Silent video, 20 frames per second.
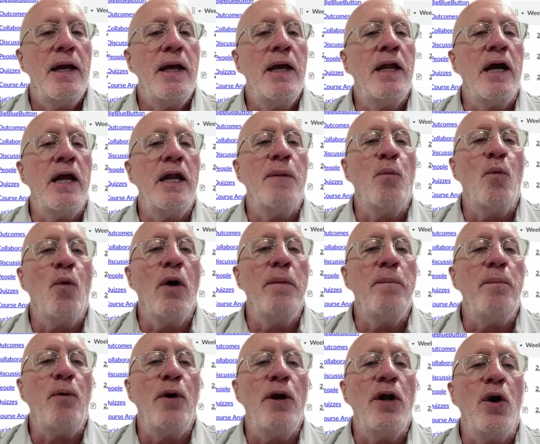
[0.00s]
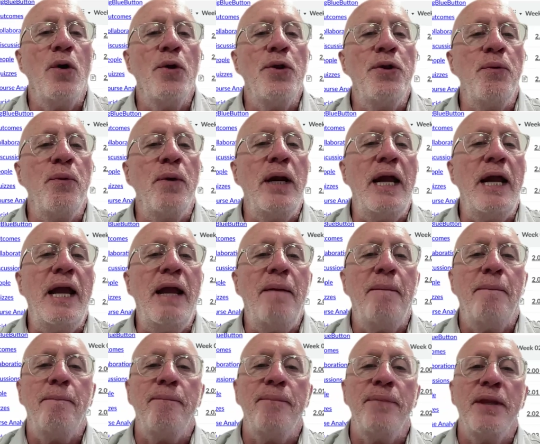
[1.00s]
In item
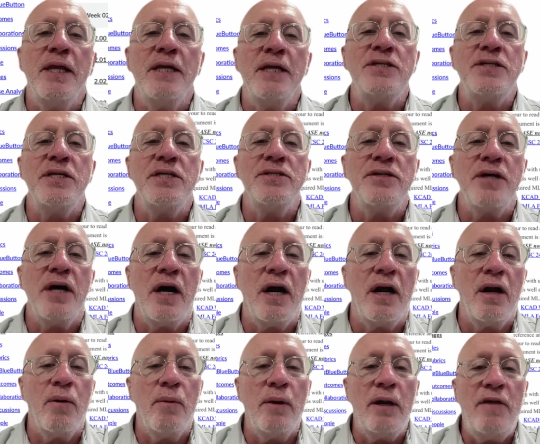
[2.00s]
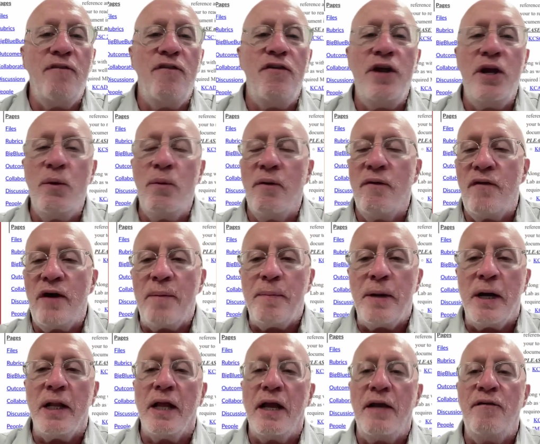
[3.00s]
1.03, this is our review of
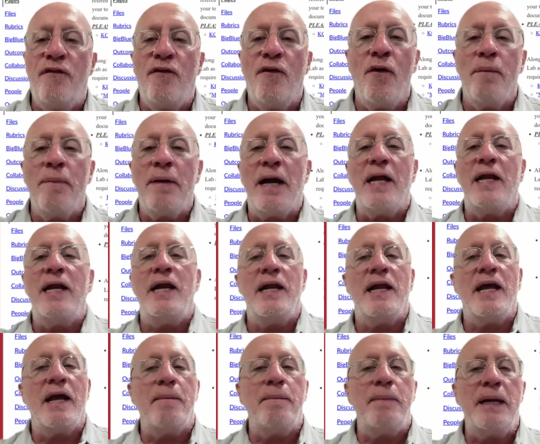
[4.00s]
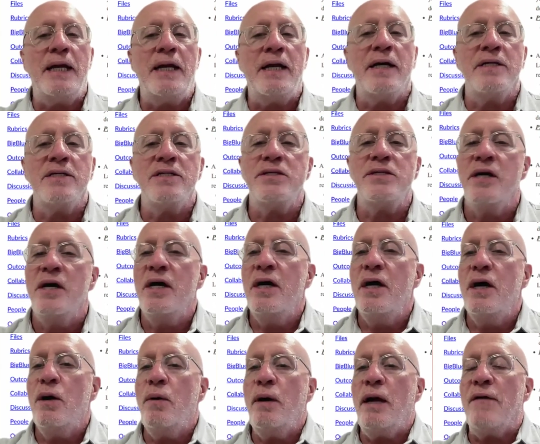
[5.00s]
MLA formatting. And because
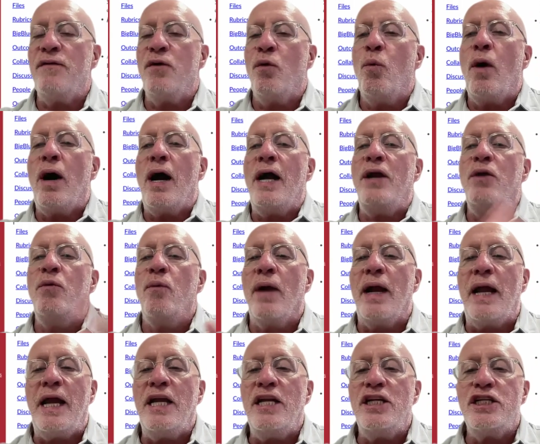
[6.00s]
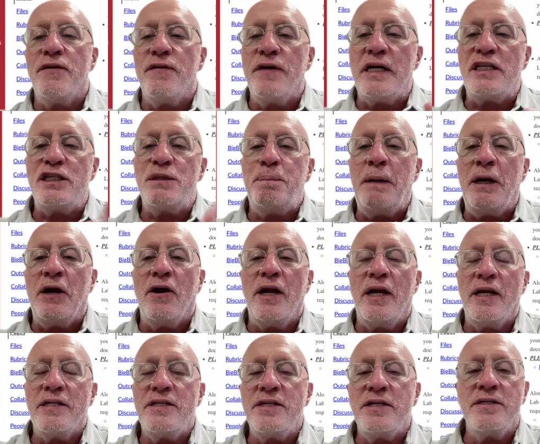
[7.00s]
we have a wide range of
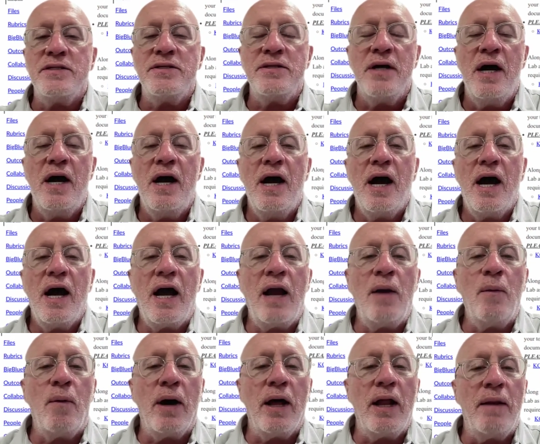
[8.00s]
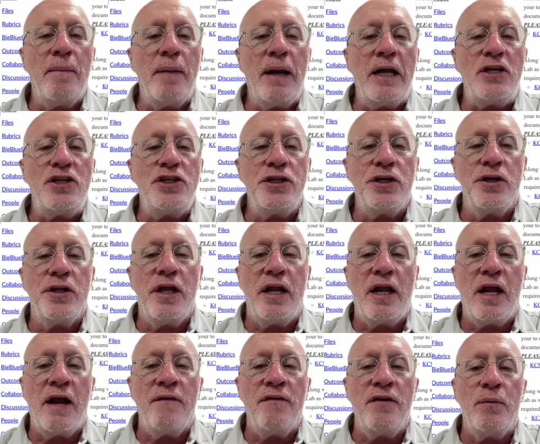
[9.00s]
experiences, I want to make sure
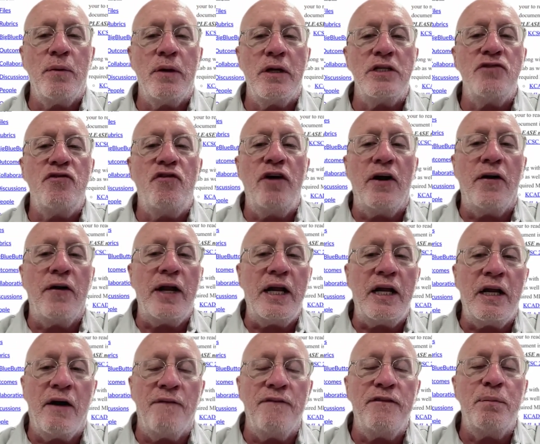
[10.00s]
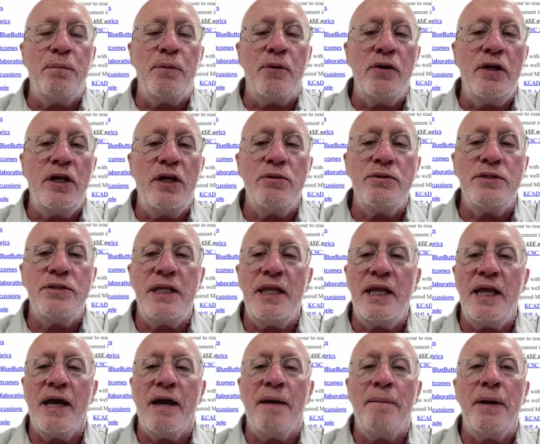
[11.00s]
that everyone is very comfortable using
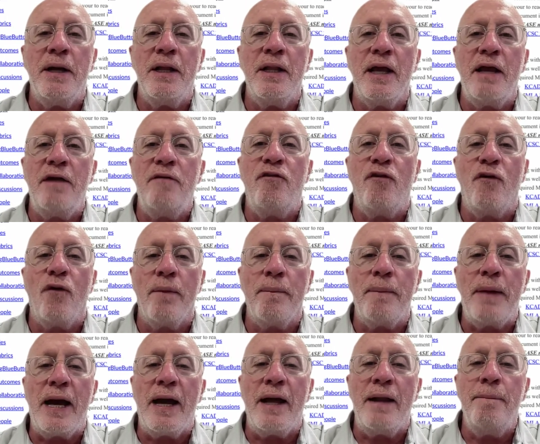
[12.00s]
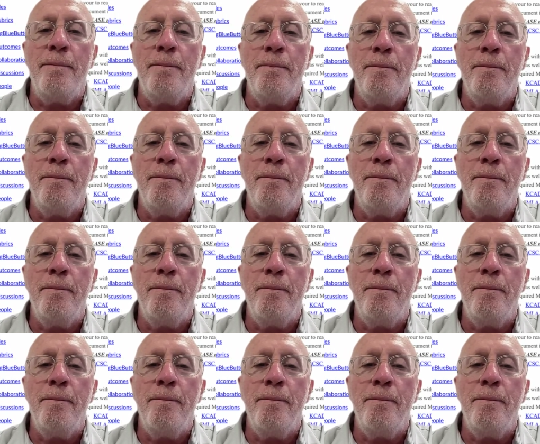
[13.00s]
the MLA format.